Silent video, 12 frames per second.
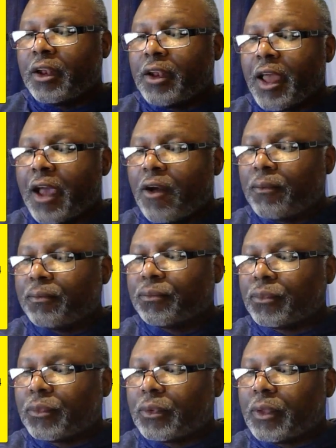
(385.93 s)
Now,
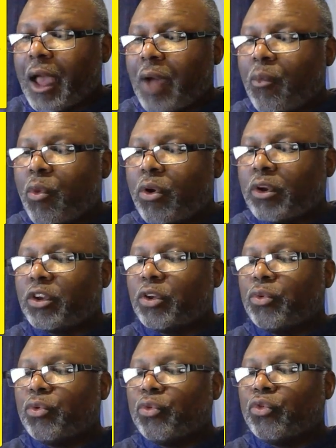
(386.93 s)
I want
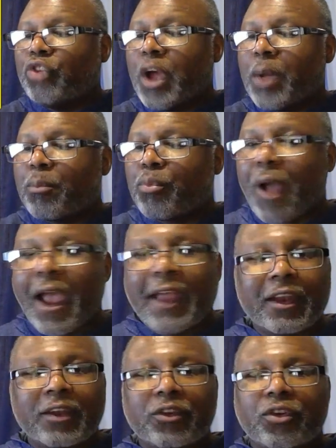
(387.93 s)
to jump
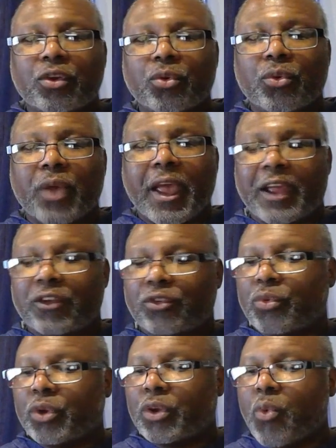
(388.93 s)
right into
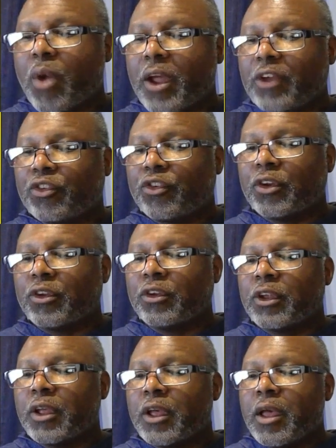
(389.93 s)
answering questions